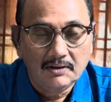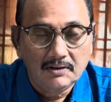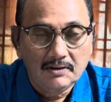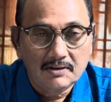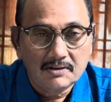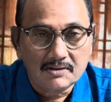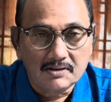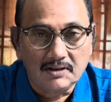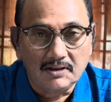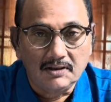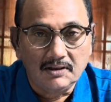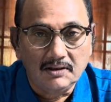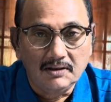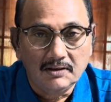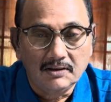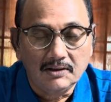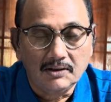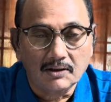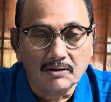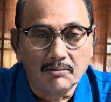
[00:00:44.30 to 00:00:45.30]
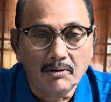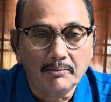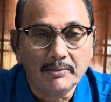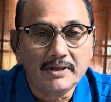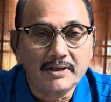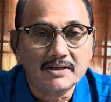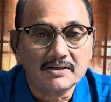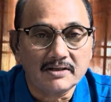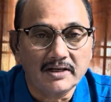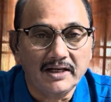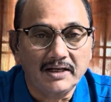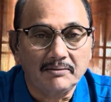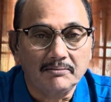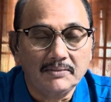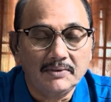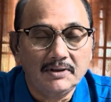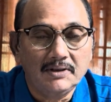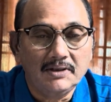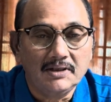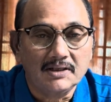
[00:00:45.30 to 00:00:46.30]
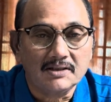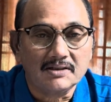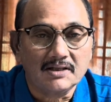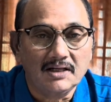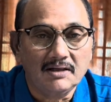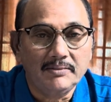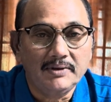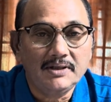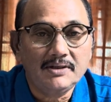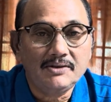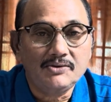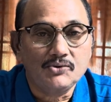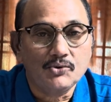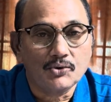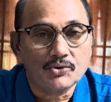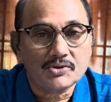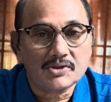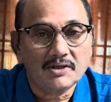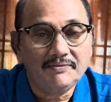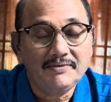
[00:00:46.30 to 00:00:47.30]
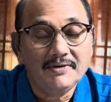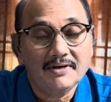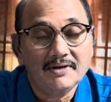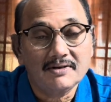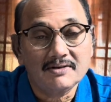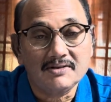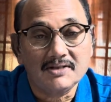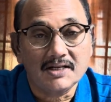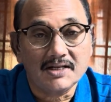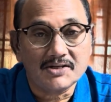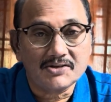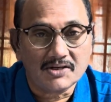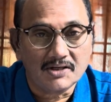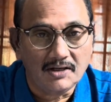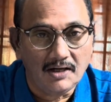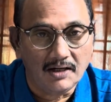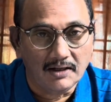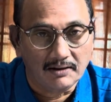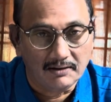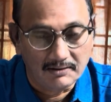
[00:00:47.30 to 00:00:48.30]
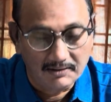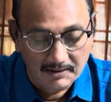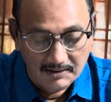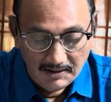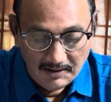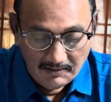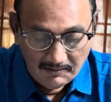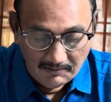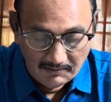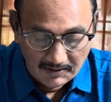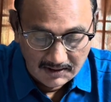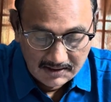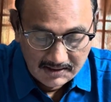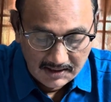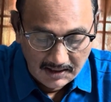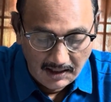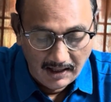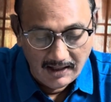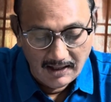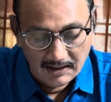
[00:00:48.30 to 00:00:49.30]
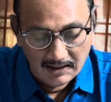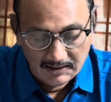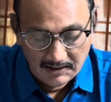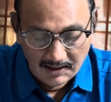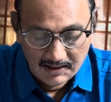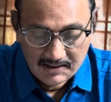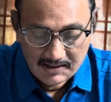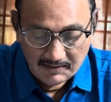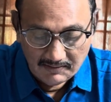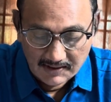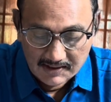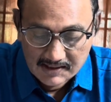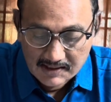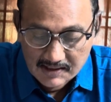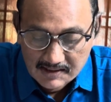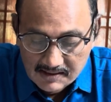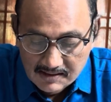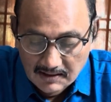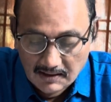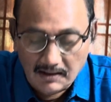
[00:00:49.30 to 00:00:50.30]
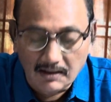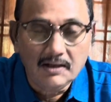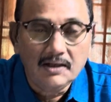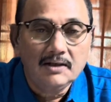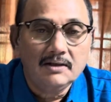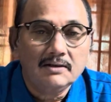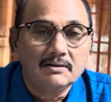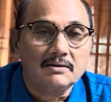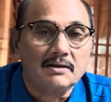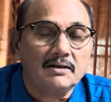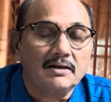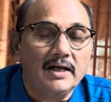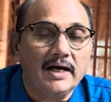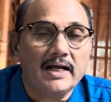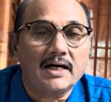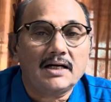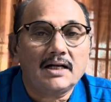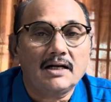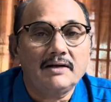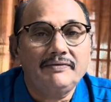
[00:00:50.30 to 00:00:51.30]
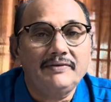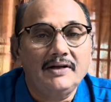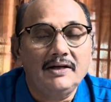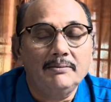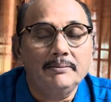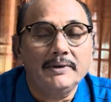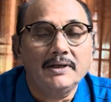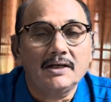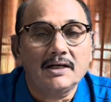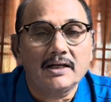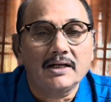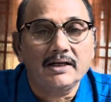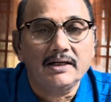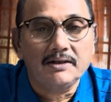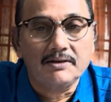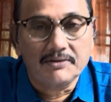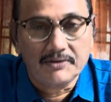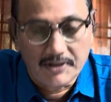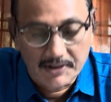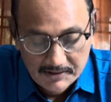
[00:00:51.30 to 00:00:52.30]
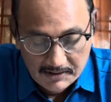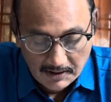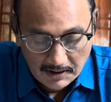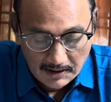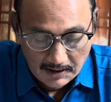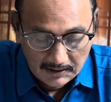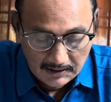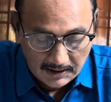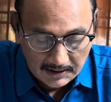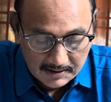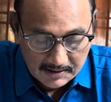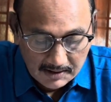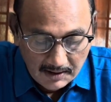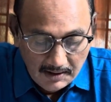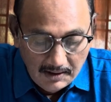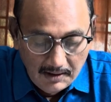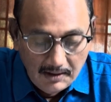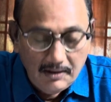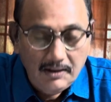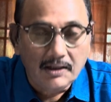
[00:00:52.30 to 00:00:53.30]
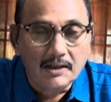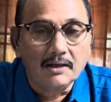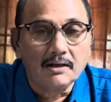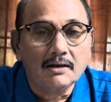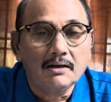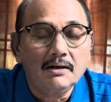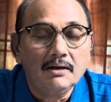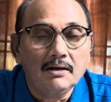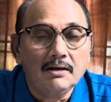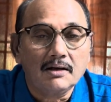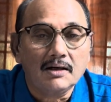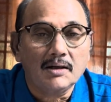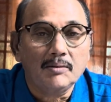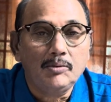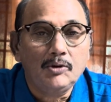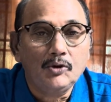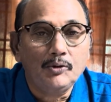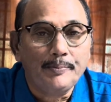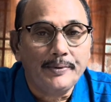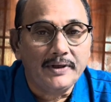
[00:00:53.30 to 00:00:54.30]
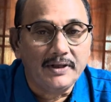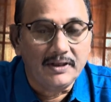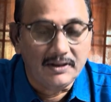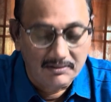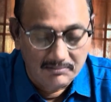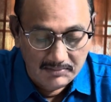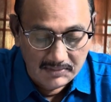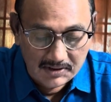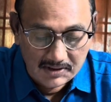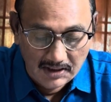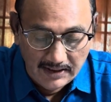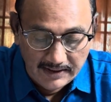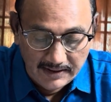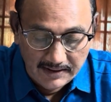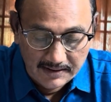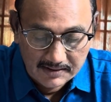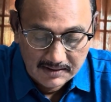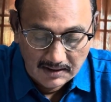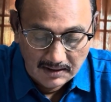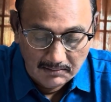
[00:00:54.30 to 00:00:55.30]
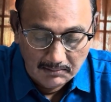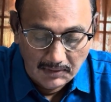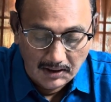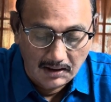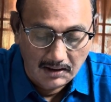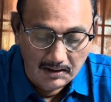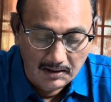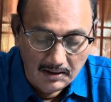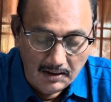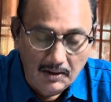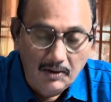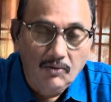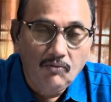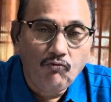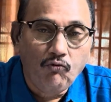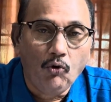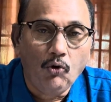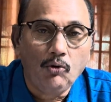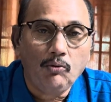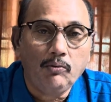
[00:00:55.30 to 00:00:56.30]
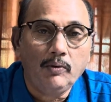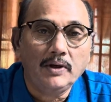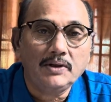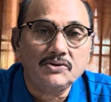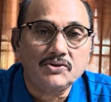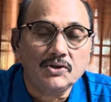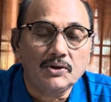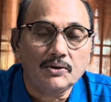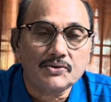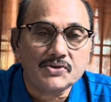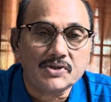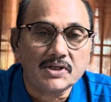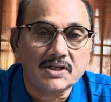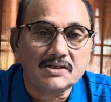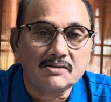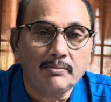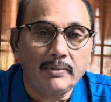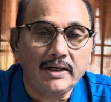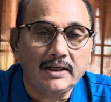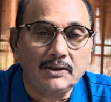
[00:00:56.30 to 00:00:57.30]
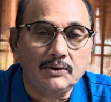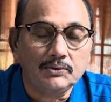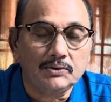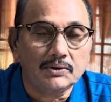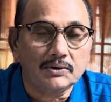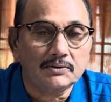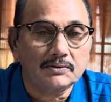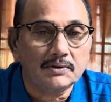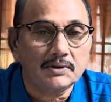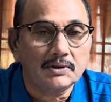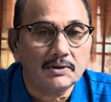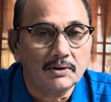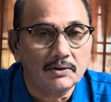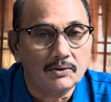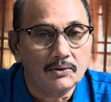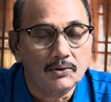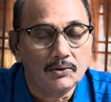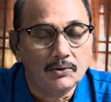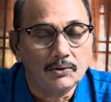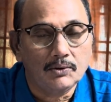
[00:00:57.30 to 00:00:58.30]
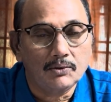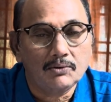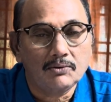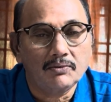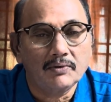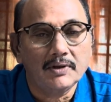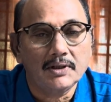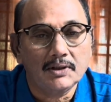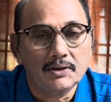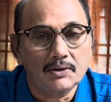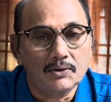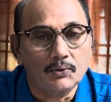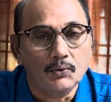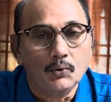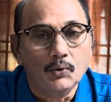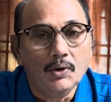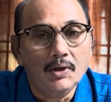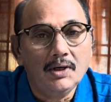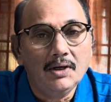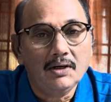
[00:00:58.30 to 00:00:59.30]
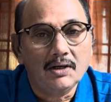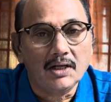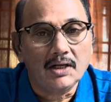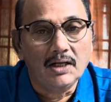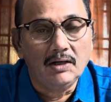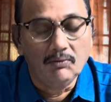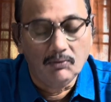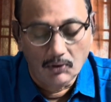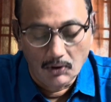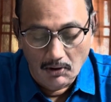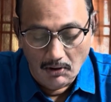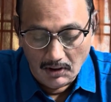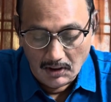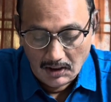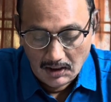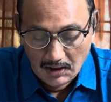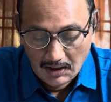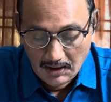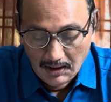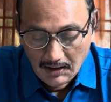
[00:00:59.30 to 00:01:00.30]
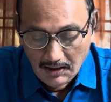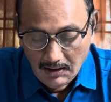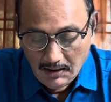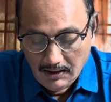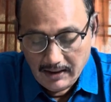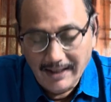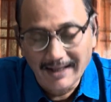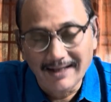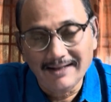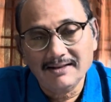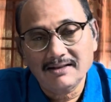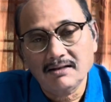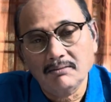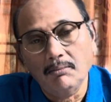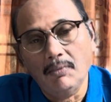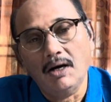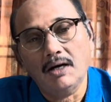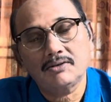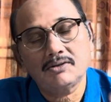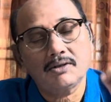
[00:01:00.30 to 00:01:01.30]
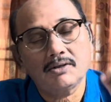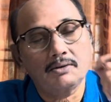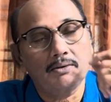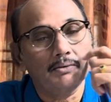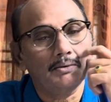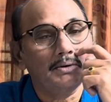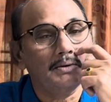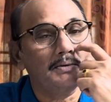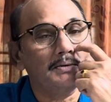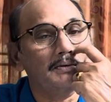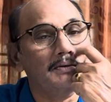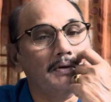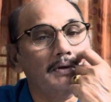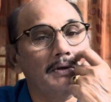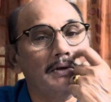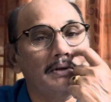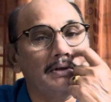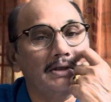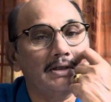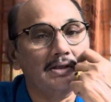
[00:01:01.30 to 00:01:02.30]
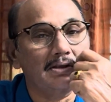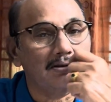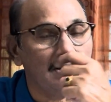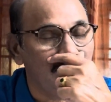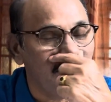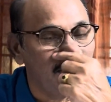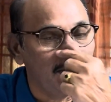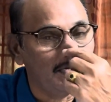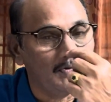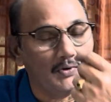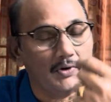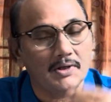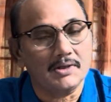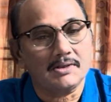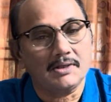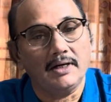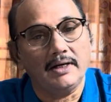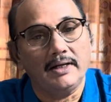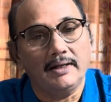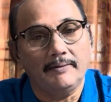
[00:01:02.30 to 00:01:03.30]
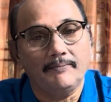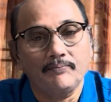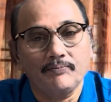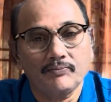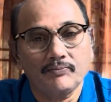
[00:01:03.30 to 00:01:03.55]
see, you remember his name is G.Jaya Seelan, and others versus the Director of Elementary Education and others in WP miscellaneous number 4106 by 2022. Delivered on 10th March 2020, that is day before yesterday.